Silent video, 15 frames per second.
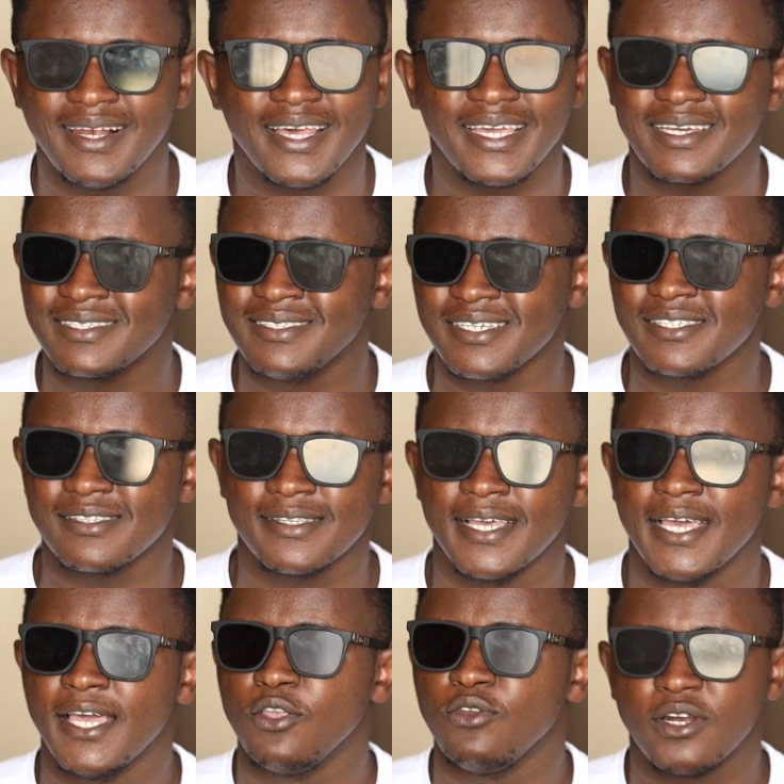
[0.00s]
like just
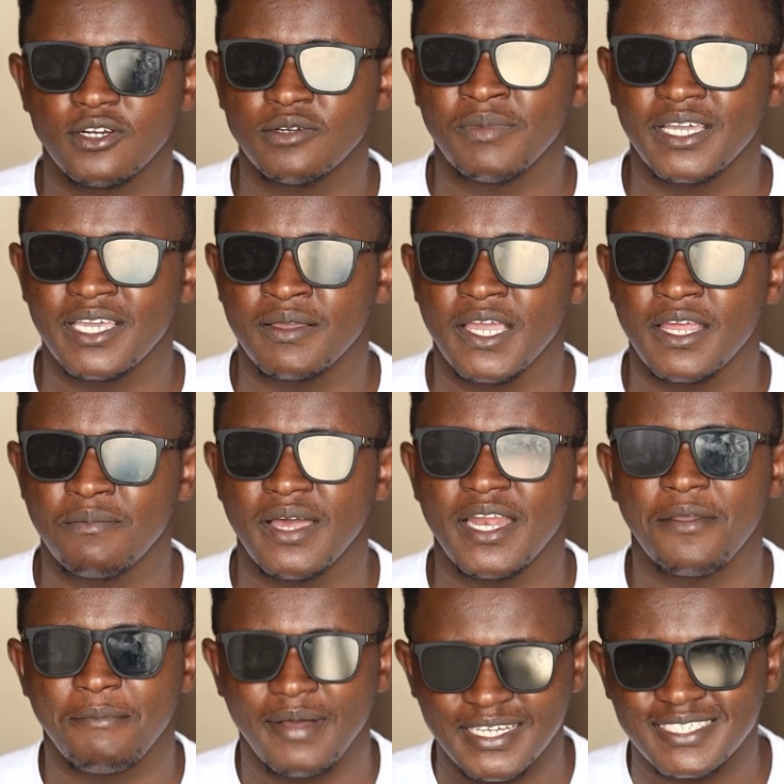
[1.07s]
you're not making any
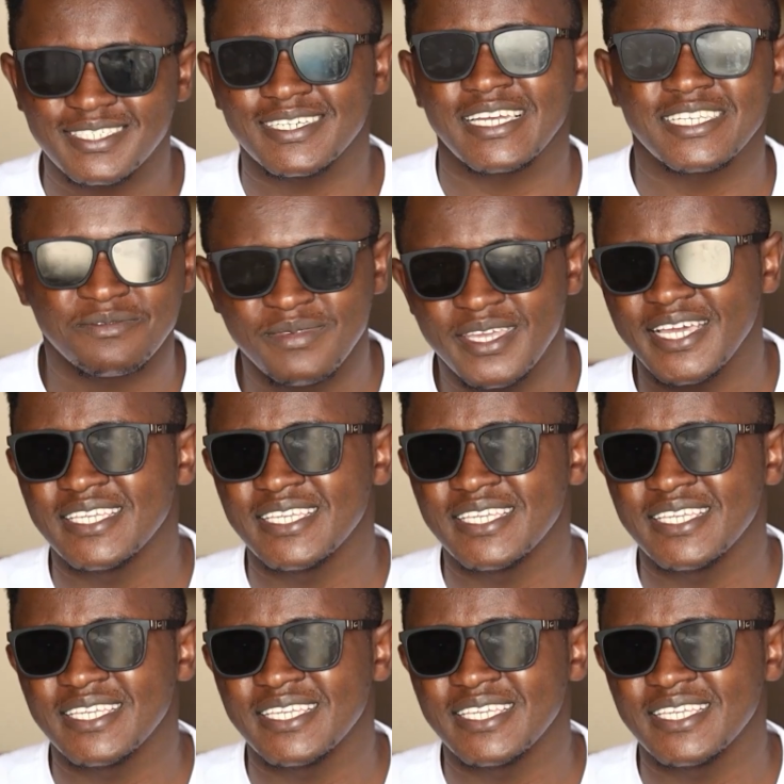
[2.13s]
money, but trust me,